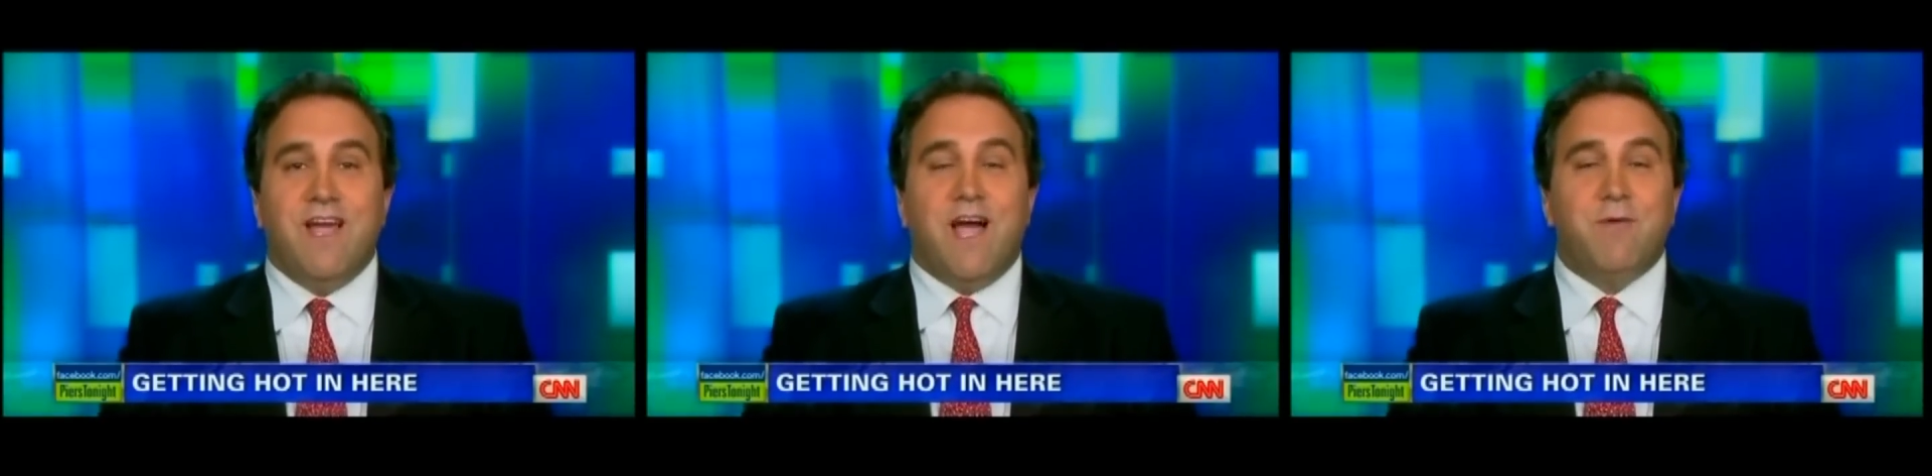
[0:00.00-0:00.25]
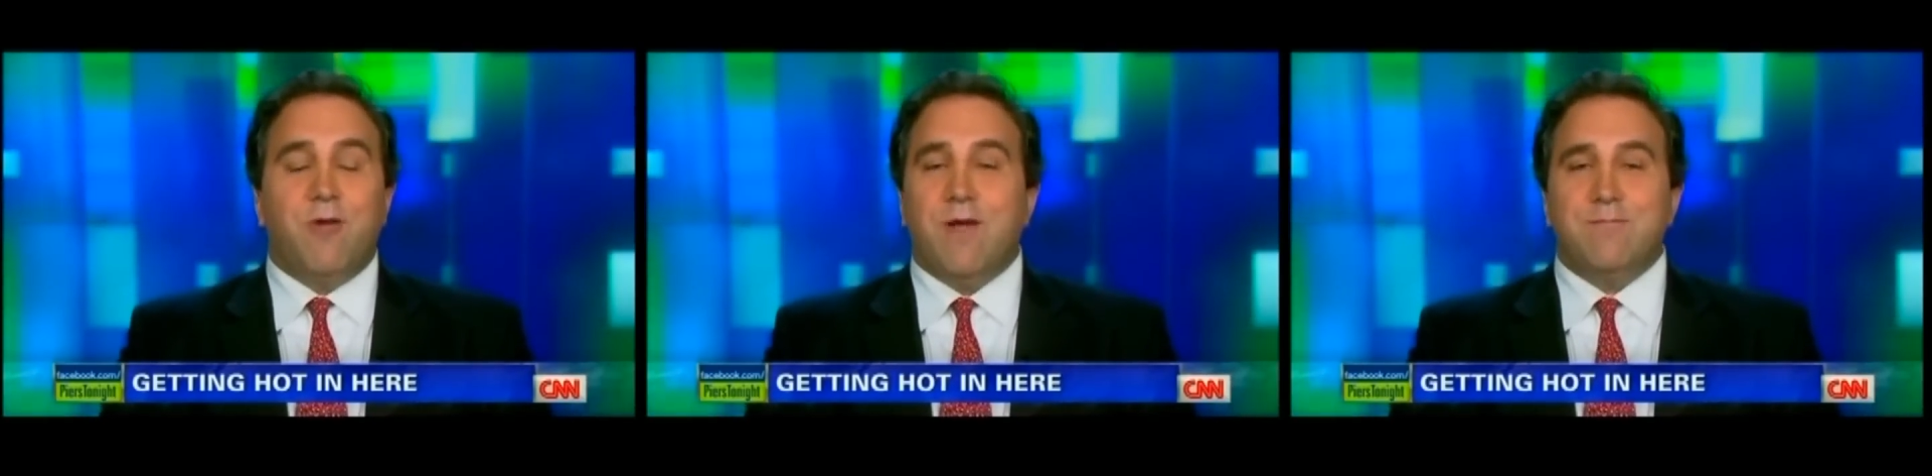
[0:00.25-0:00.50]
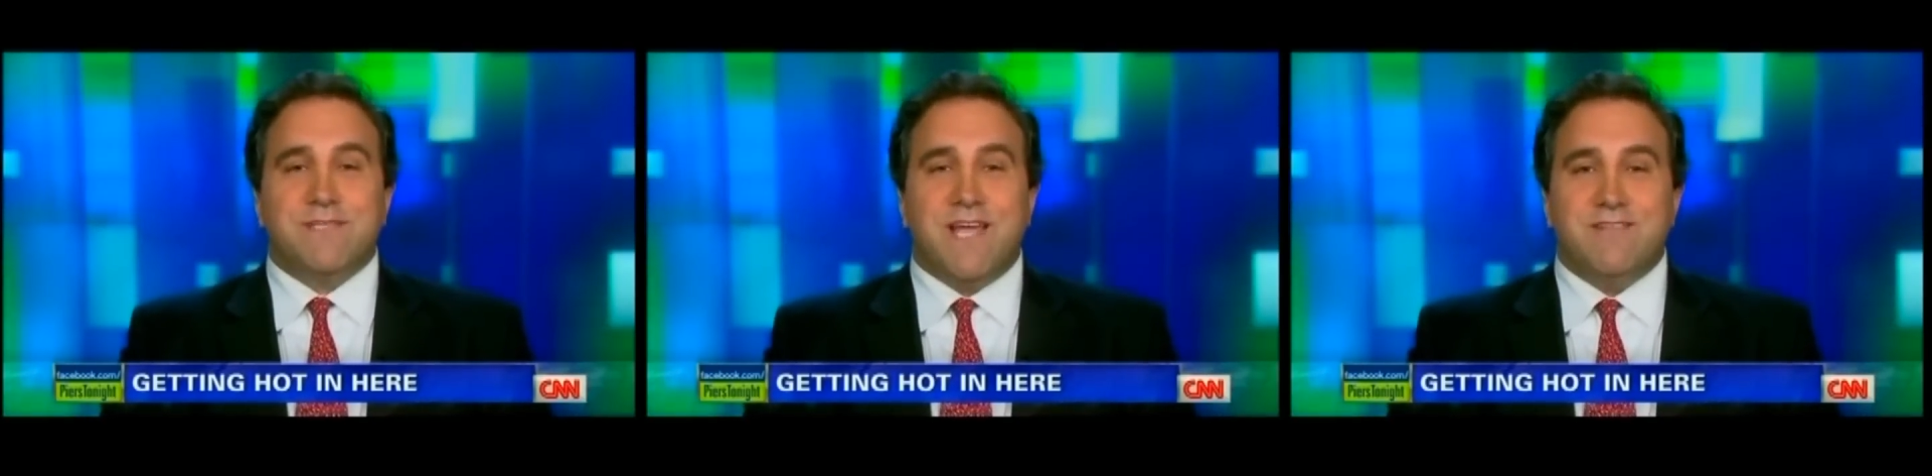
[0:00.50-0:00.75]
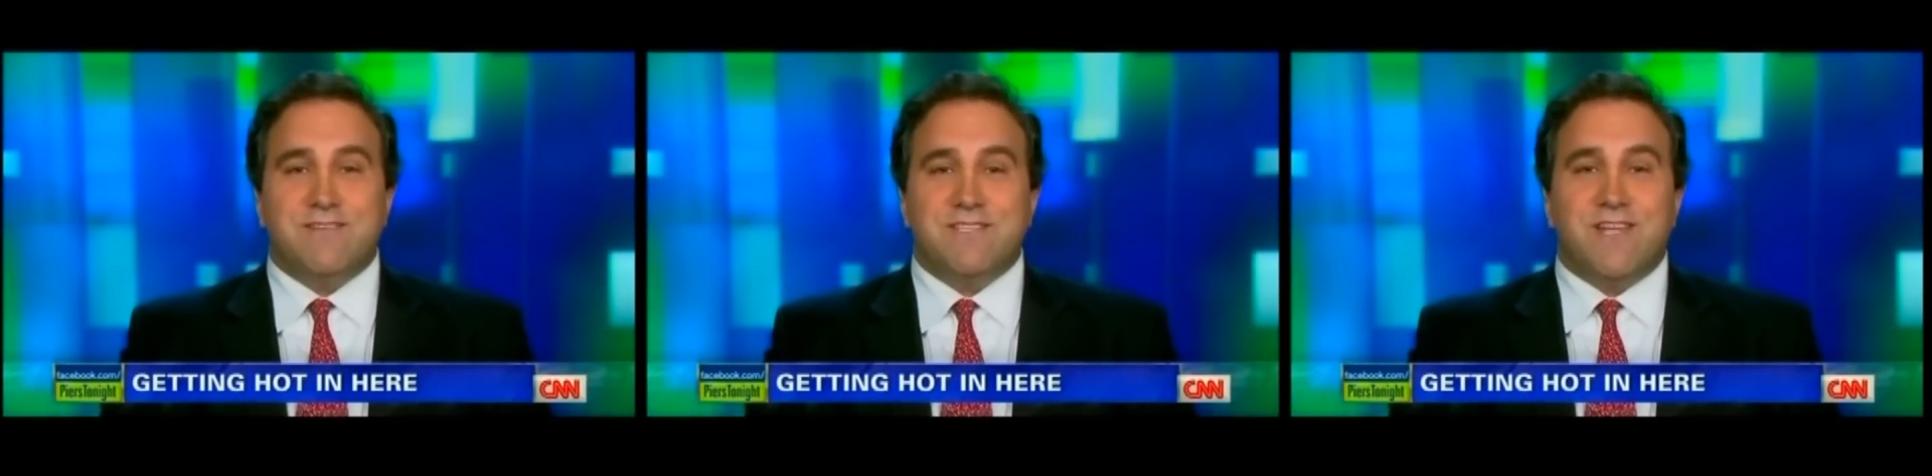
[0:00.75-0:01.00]
On my
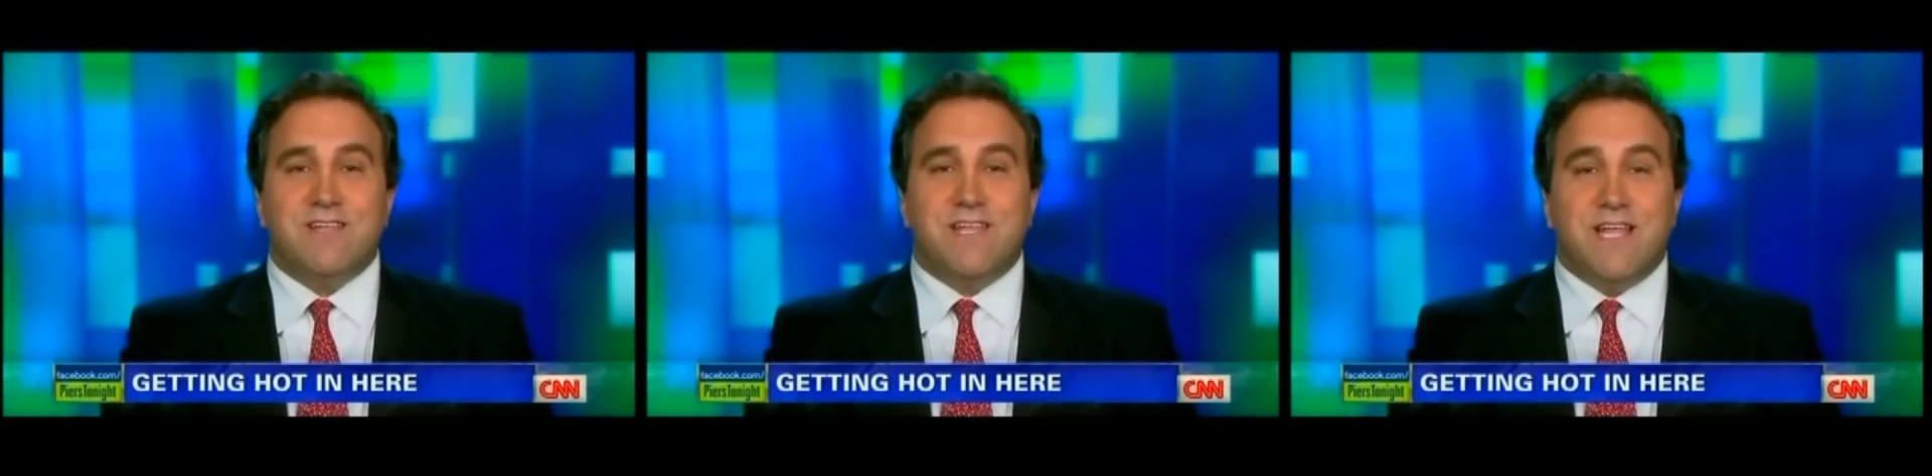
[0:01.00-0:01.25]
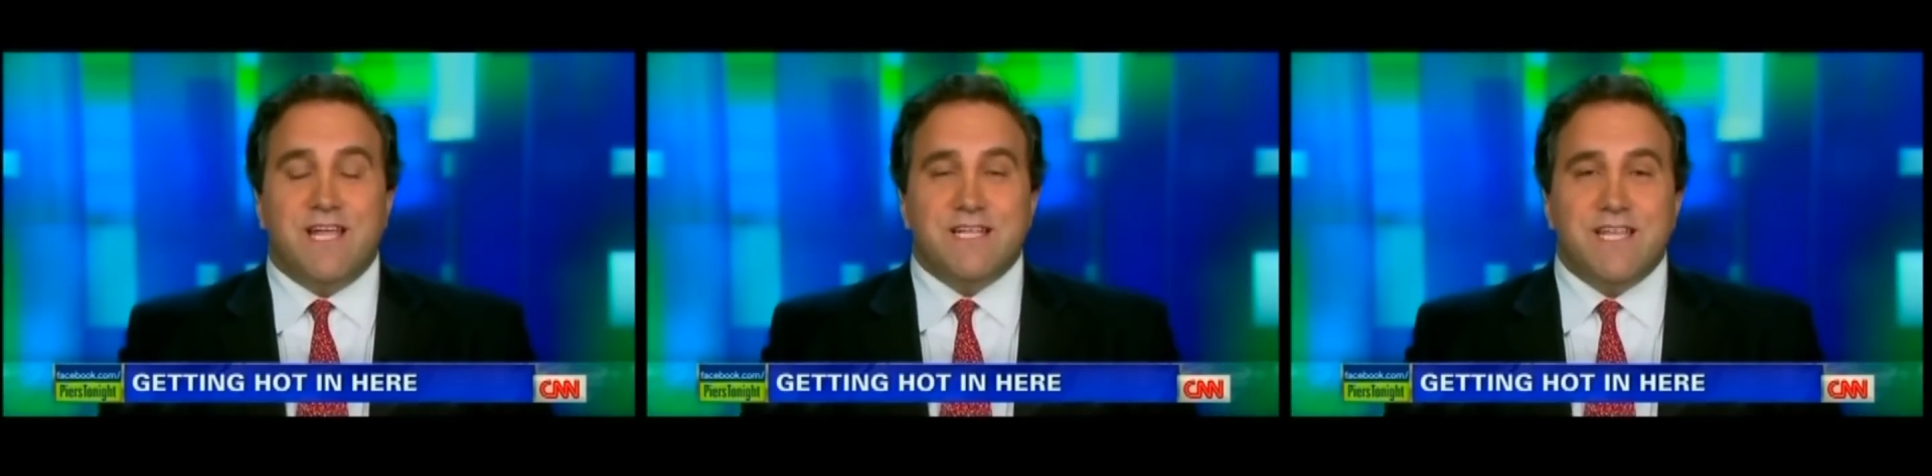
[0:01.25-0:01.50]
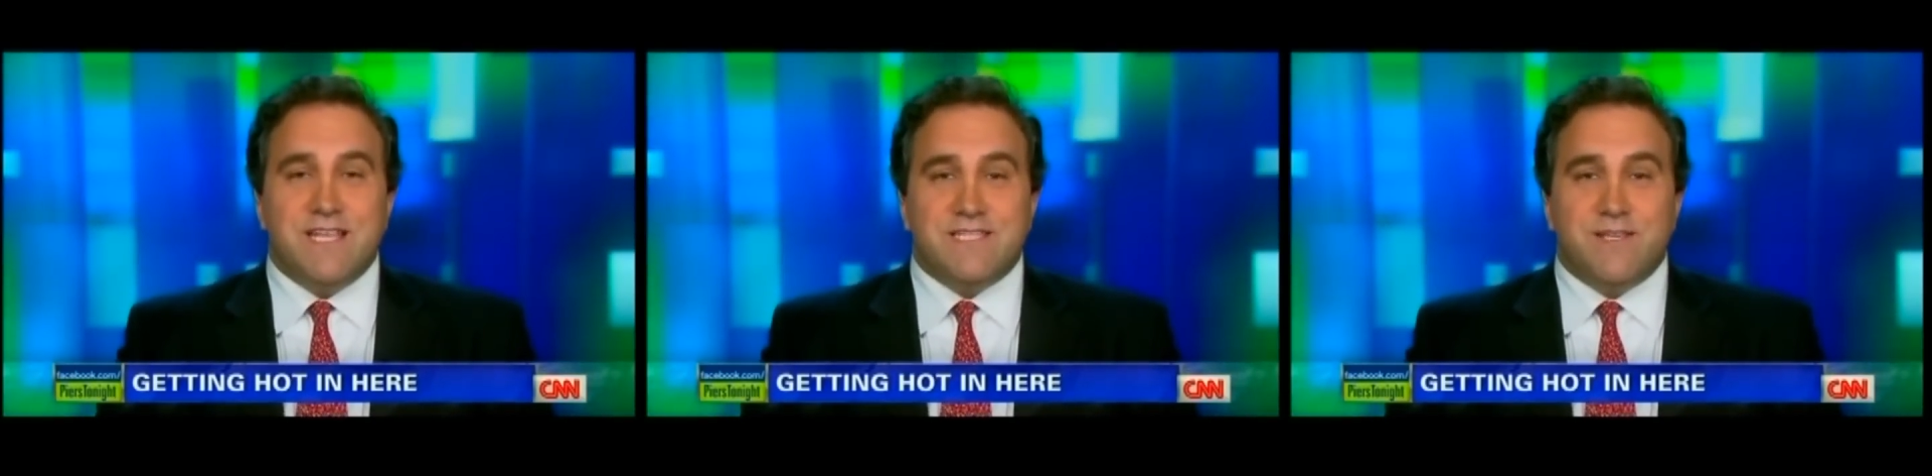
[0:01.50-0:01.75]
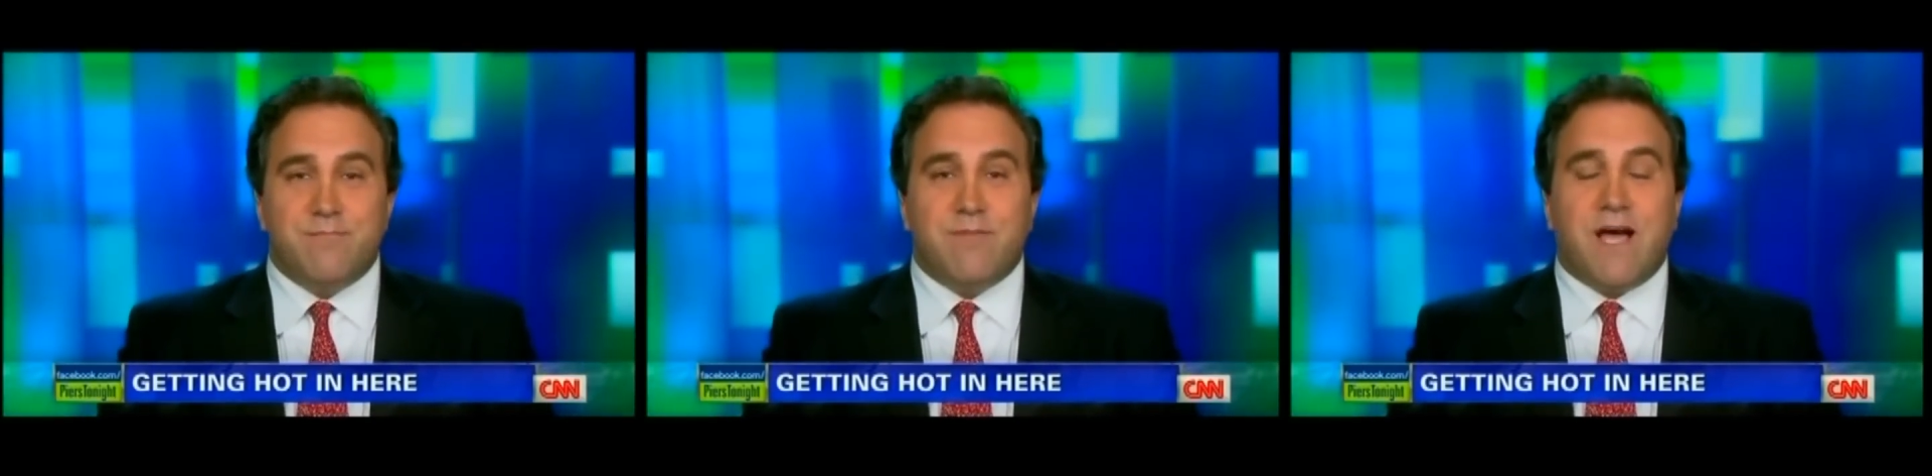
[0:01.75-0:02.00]
website, it
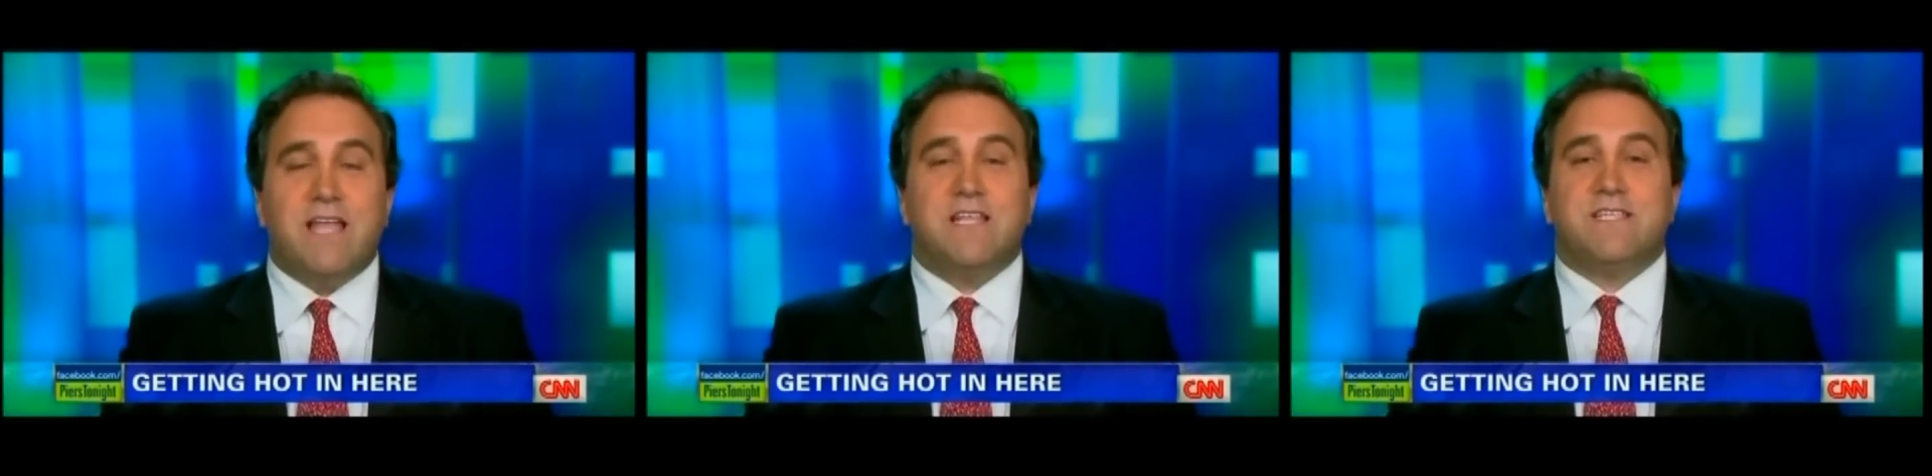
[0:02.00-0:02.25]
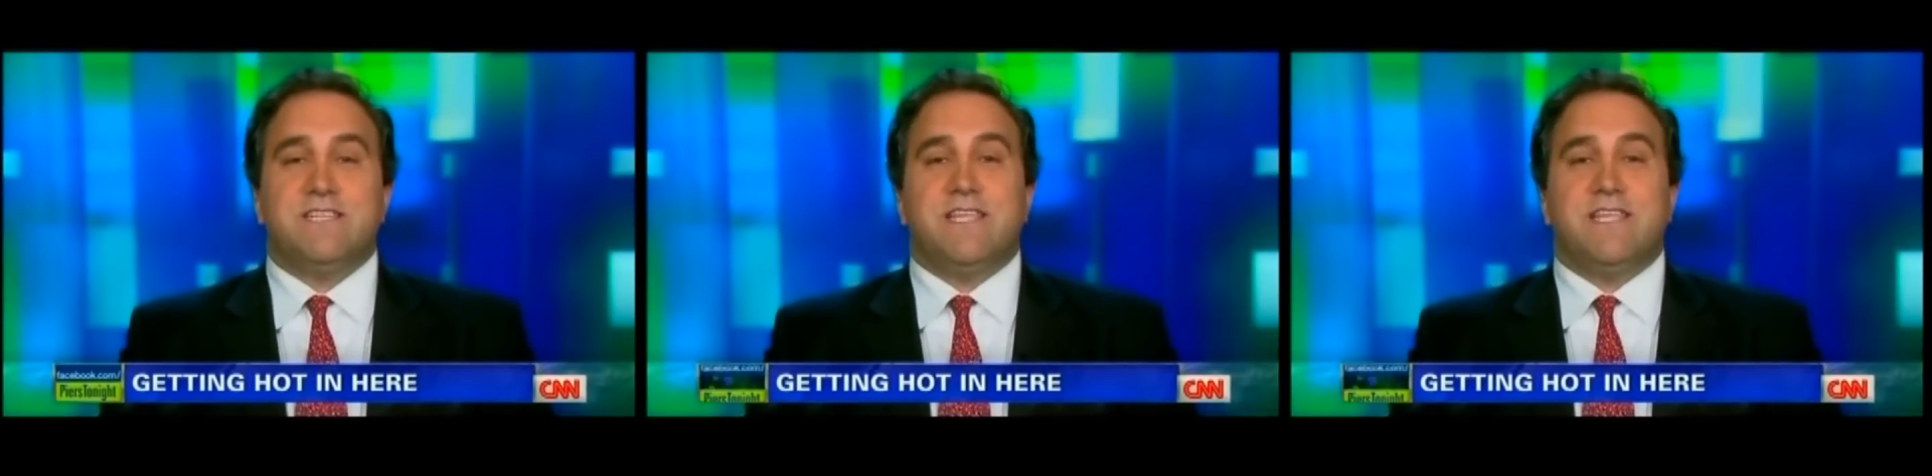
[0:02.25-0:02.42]
demolishes